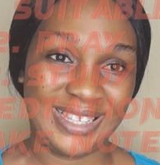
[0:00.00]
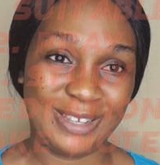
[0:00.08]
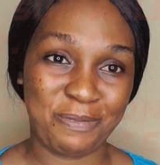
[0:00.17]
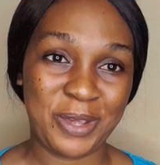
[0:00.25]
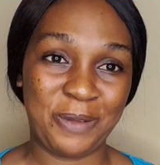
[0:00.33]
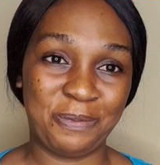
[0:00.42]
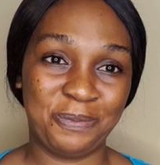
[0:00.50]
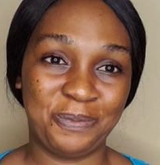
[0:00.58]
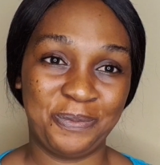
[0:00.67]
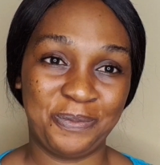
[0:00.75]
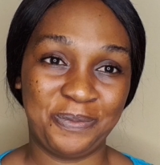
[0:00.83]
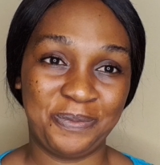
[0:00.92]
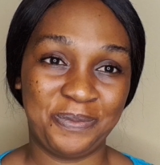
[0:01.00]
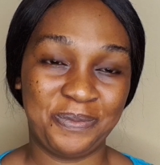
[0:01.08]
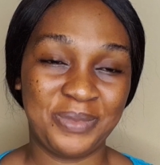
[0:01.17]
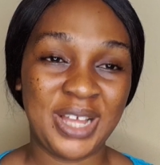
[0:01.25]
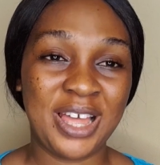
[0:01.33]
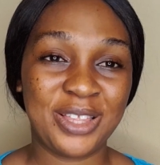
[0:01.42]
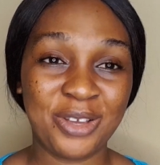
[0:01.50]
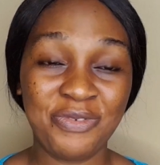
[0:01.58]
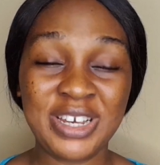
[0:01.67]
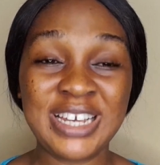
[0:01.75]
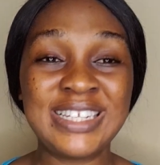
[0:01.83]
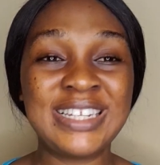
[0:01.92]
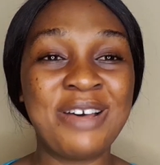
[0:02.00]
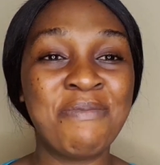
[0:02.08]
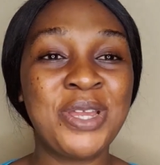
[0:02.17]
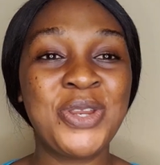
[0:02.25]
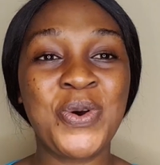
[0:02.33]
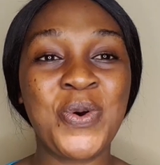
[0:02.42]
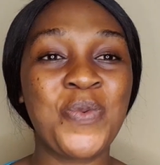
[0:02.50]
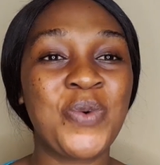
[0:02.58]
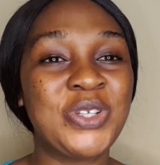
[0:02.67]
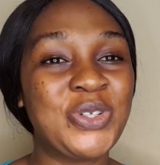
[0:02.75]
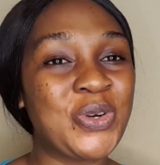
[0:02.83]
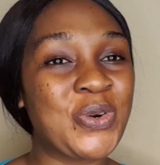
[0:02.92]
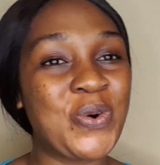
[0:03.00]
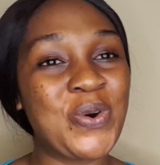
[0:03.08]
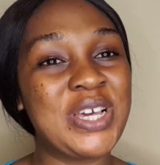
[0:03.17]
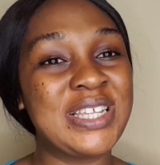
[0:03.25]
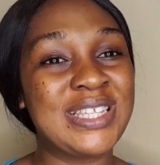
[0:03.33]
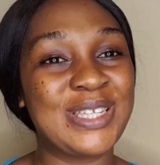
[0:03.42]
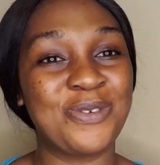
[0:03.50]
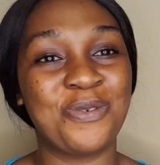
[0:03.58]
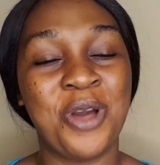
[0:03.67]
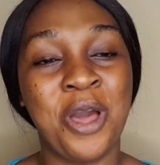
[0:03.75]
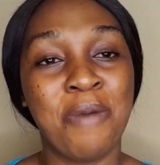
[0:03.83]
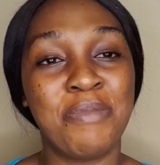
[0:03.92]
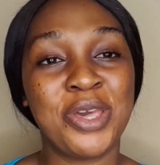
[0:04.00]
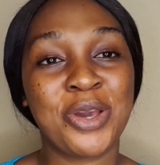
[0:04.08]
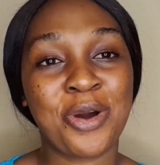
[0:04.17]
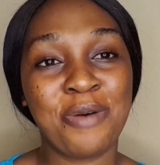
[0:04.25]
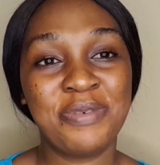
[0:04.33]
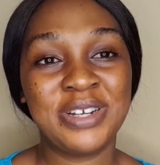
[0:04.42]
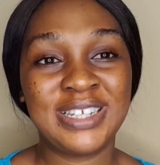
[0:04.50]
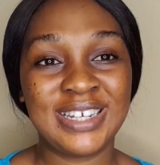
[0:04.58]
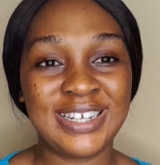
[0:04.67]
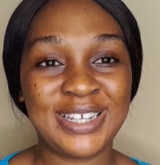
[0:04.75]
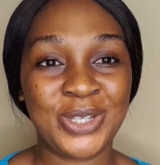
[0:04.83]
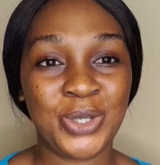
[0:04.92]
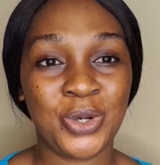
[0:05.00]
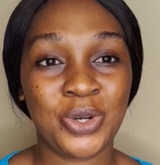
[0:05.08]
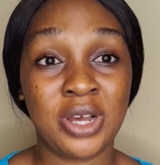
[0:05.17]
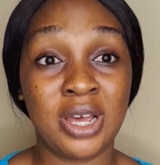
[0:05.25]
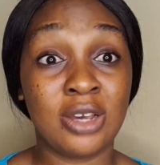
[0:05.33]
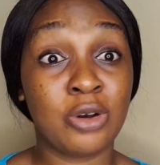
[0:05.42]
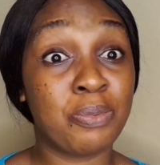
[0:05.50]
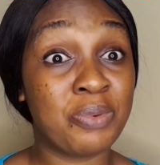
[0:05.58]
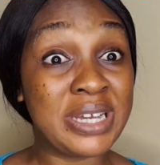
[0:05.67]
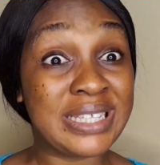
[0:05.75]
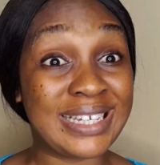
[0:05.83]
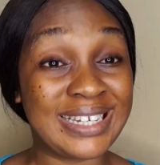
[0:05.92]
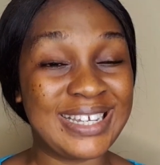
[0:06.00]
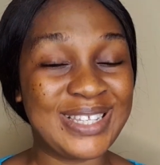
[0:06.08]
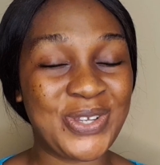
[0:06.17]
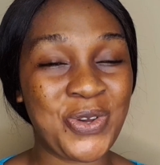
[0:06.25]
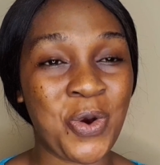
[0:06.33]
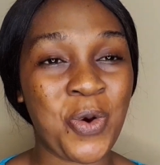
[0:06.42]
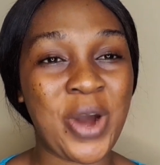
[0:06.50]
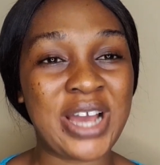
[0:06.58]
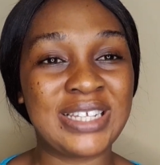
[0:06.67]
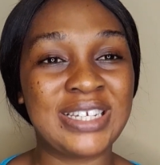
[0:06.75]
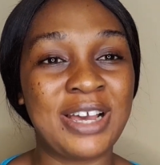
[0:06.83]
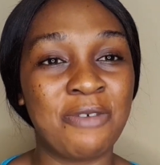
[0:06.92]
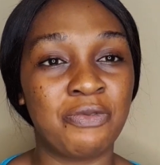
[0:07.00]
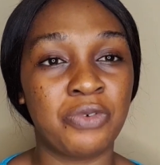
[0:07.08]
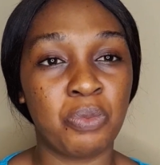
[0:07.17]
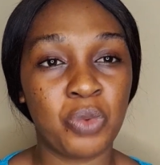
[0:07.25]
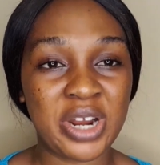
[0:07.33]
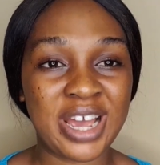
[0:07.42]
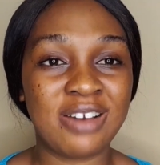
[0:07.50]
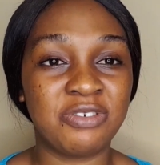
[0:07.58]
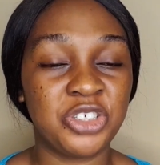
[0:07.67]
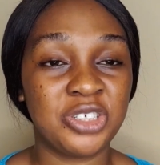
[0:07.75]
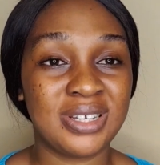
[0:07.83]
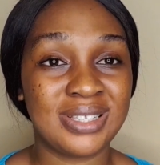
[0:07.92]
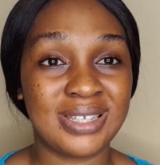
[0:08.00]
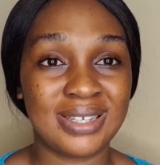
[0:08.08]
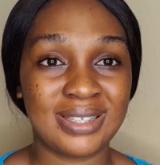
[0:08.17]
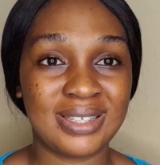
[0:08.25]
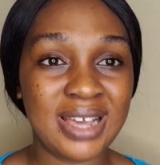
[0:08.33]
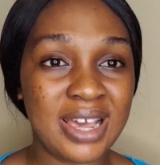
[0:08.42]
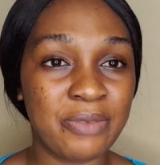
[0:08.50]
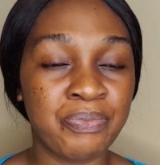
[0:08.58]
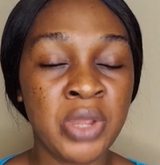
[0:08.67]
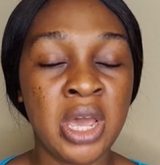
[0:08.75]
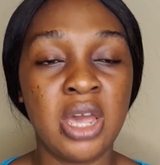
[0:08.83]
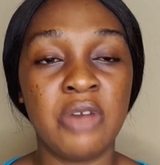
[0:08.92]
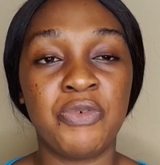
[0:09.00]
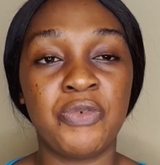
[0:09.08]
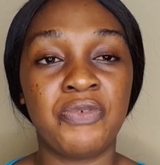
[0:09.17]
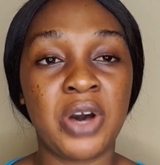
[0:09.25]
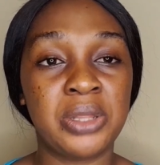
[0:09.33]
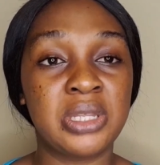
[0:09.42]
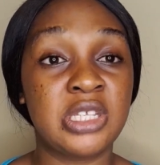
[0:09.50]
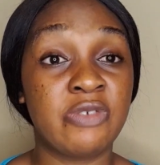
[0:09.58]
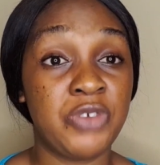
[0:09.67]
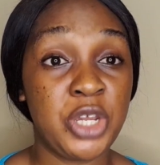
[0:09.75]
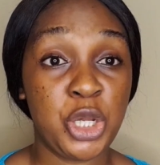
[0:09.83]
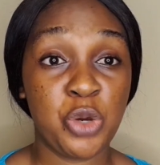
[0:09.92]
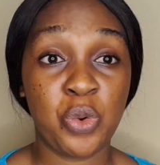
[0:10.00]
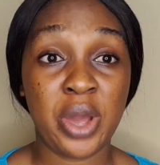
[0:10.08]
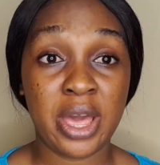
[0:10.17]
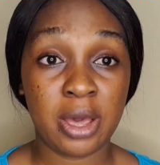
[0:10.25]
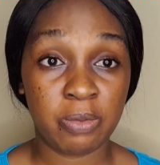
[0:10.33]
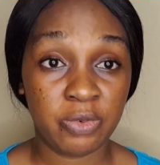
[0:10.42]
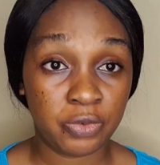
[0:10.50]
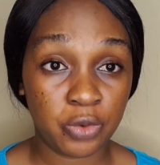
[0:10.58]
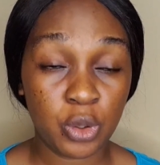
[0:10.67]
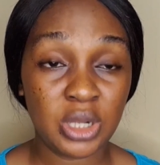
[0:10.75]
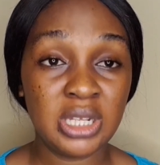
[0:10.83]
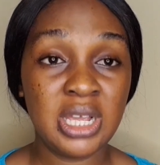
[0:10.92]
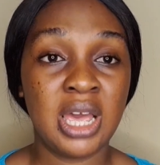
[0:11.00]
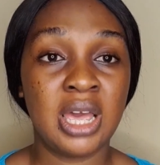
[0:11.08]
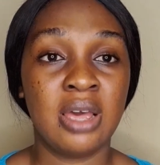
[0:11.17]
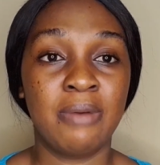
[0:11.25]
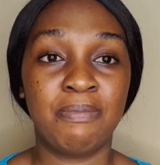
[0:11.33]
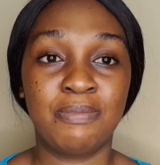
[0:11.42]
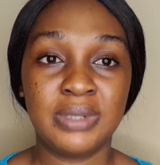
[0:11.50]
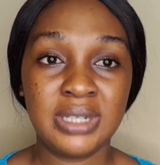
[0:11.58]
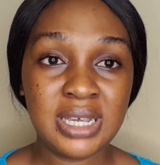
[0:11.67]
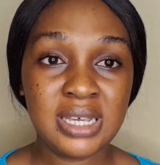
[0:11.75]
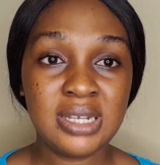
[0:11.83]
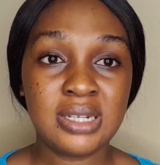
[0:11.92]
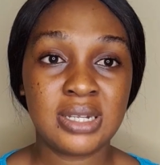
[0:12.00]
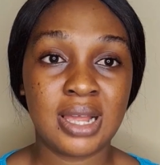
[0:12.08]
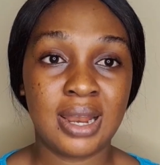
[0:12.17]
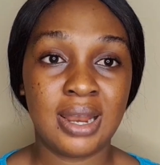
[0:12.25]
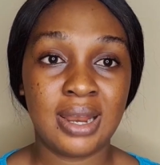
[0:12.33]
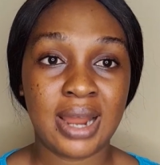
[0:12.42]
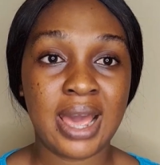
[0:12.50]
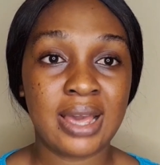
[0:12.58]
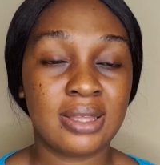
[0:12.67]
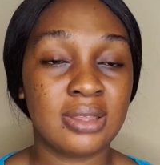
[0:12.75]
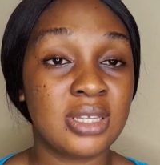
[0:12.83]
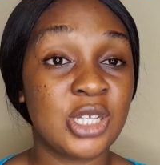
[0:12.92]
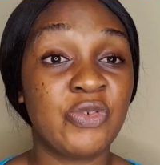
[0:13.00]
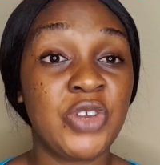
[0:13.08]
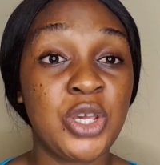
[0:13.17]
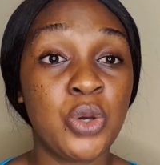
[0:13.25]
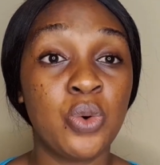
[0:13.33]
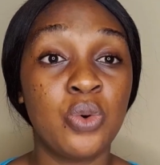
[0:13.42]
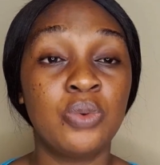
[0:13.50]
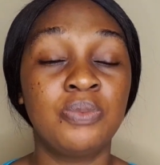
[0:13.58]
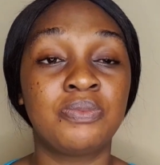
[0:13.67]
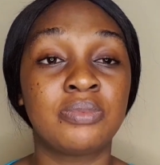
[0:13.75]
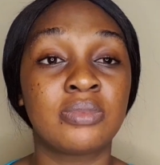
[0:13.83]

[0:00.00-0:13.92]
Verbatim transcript: to me. Don't forget to let me know what you're going to be incorporated into your uh, incorporating into your quiet time from what I have shared today. If you found this video helpful, please like this video,